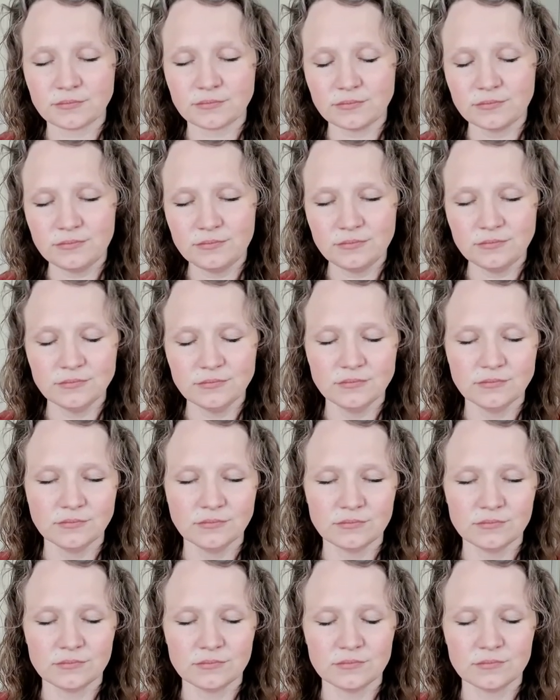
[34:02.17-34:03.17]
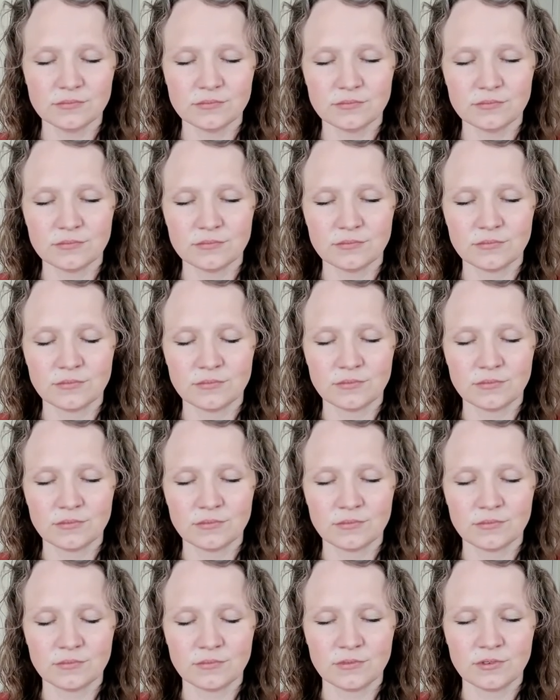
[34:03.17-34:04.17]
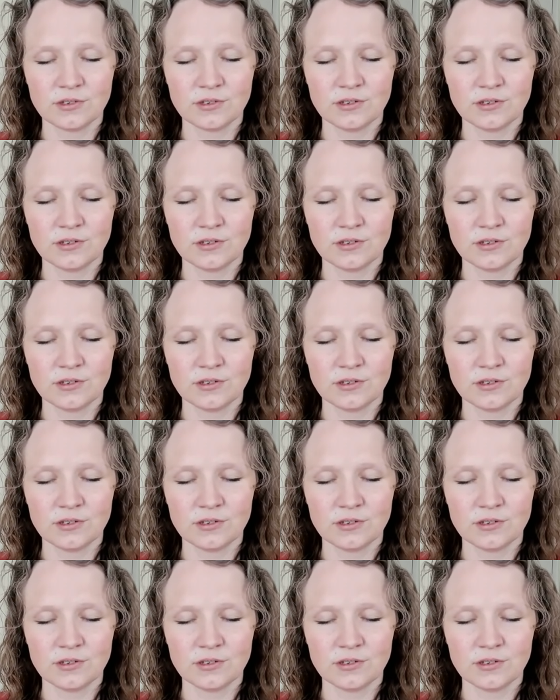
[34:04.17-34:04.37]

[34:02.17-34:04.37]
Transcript: Nothing is said.